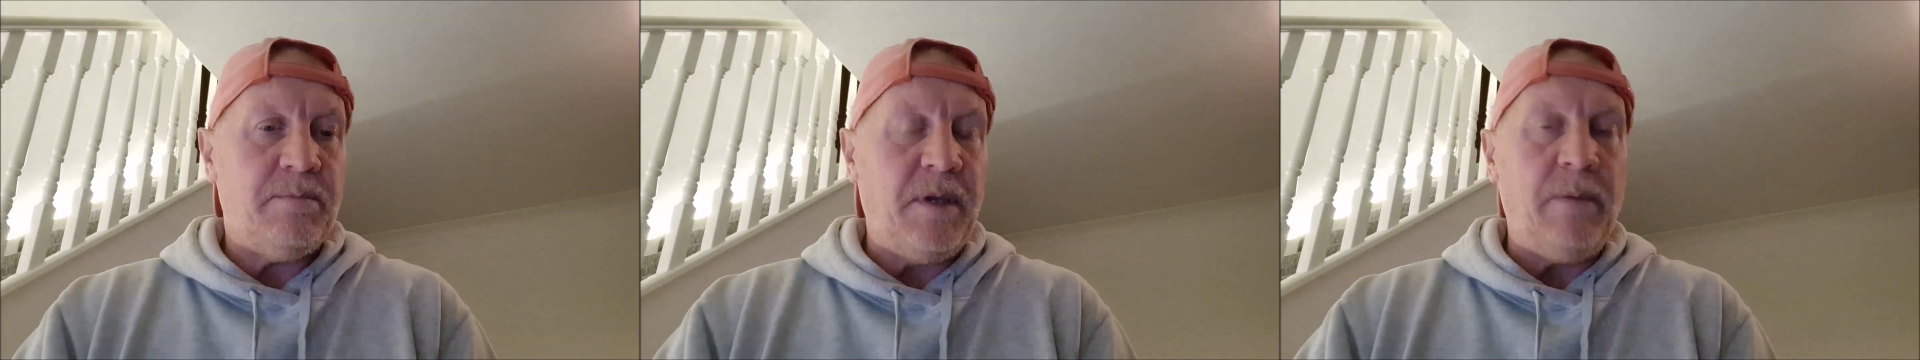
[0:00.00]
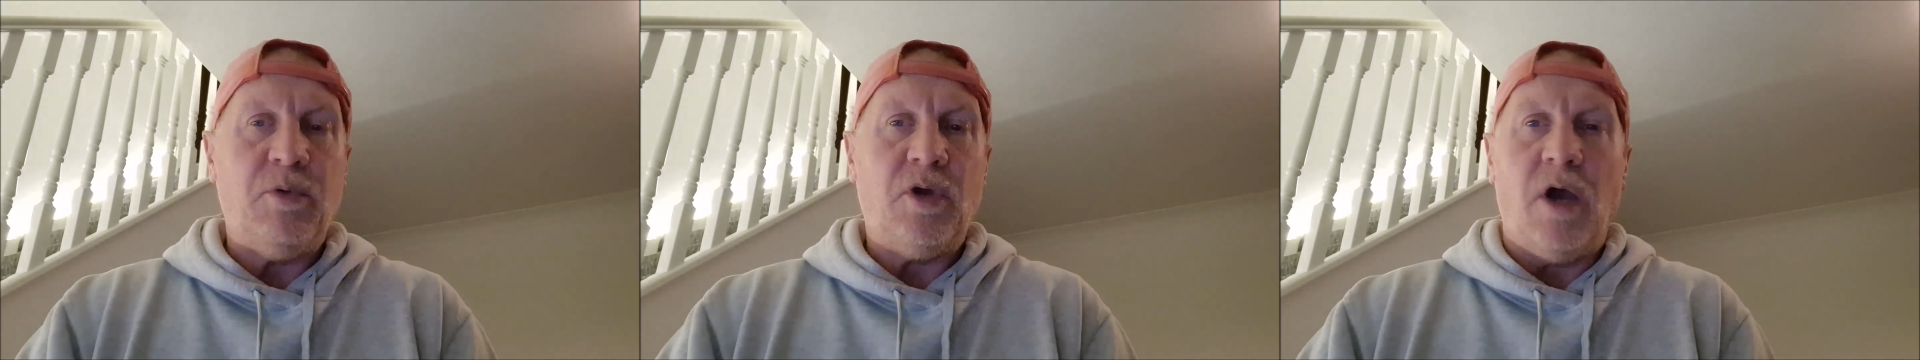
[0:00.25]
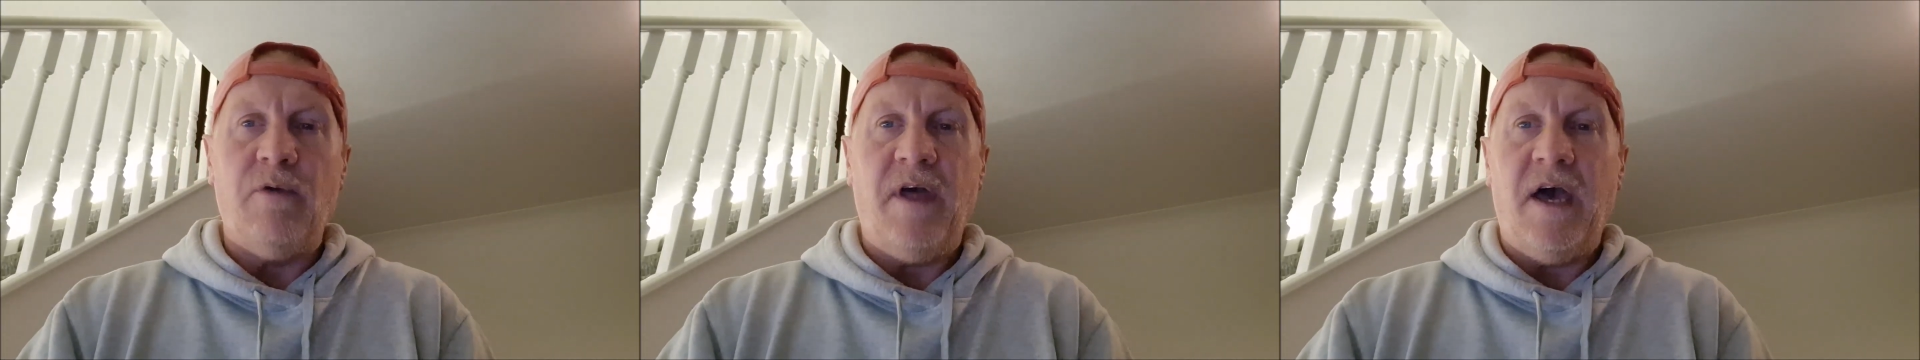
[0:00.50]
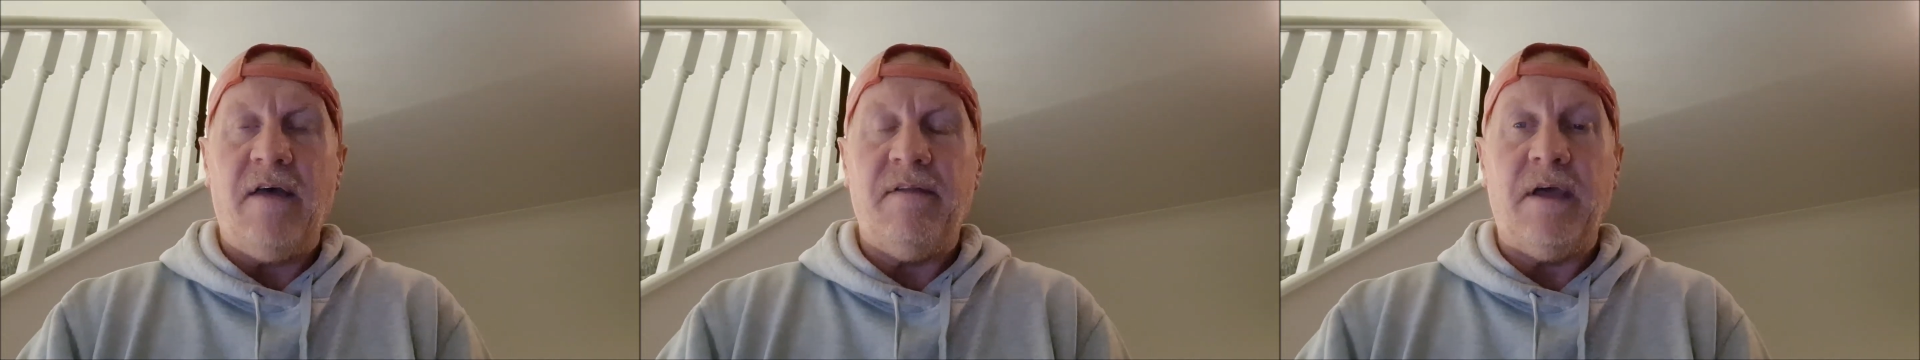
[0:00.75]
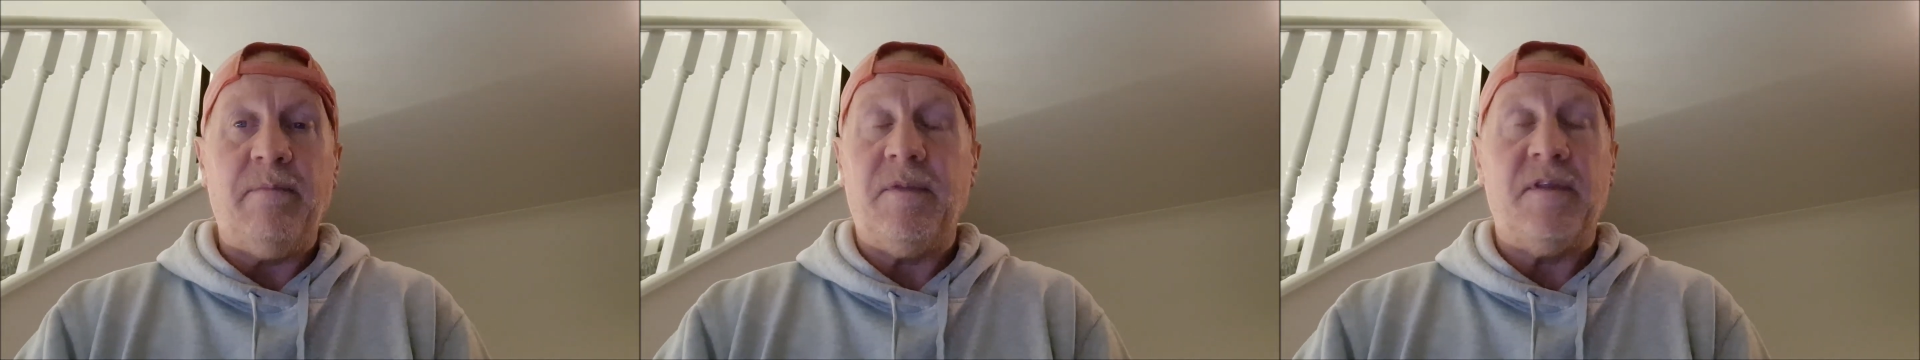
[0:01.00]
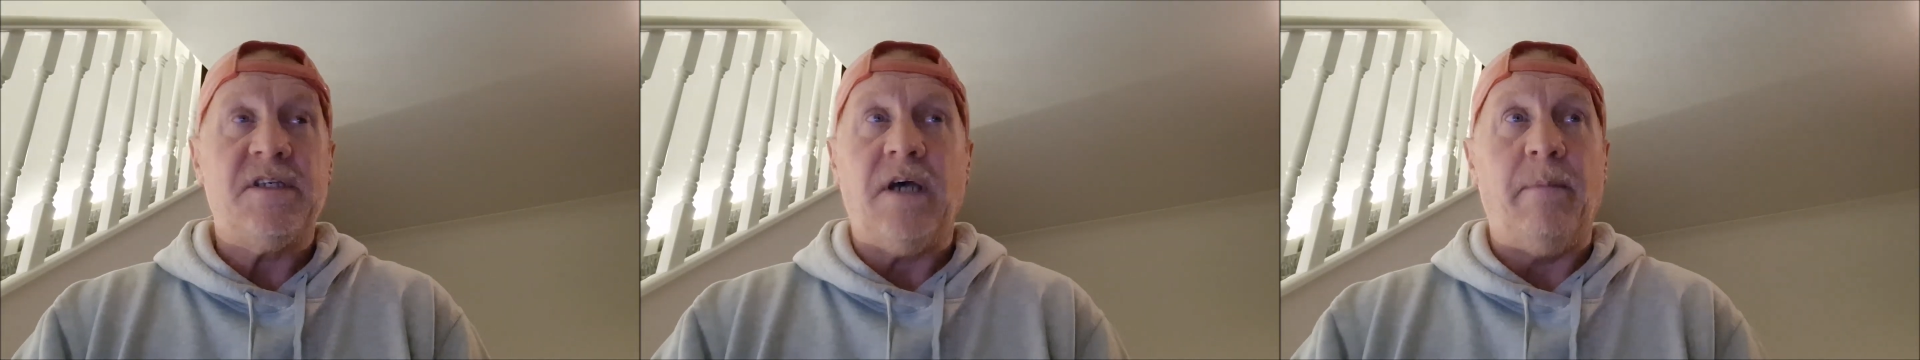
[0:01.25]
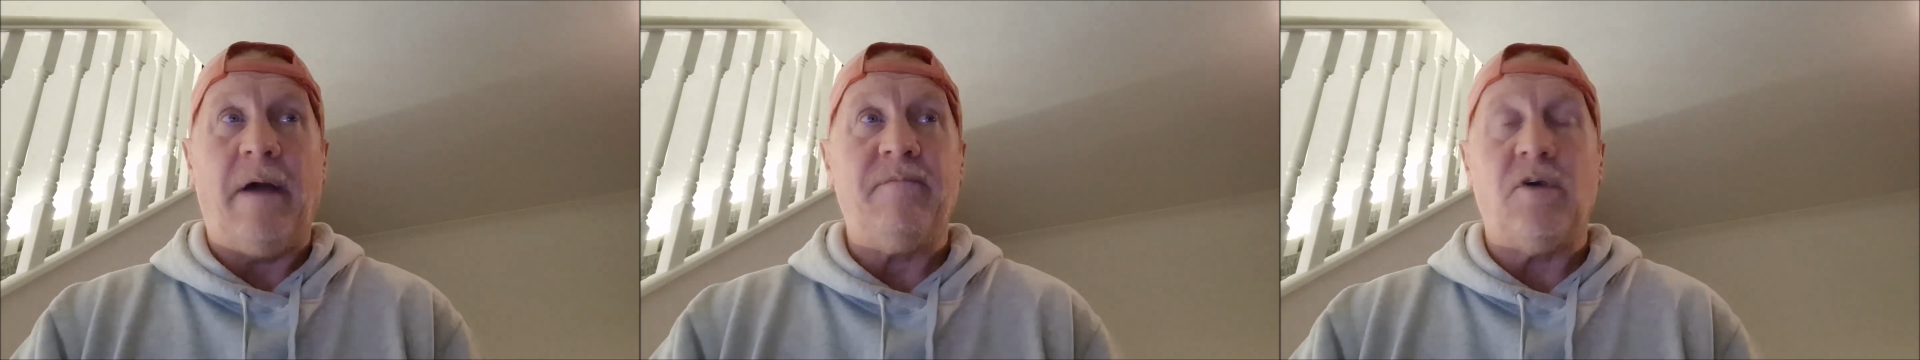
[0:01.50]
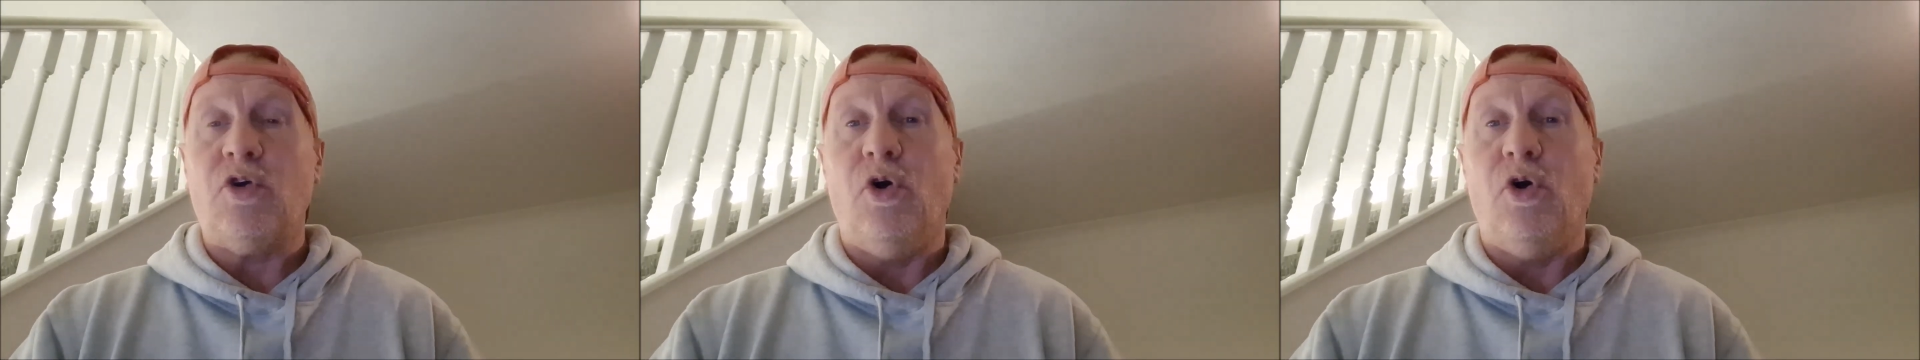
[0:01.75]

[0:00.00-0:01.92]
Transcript: People go there. Some haven't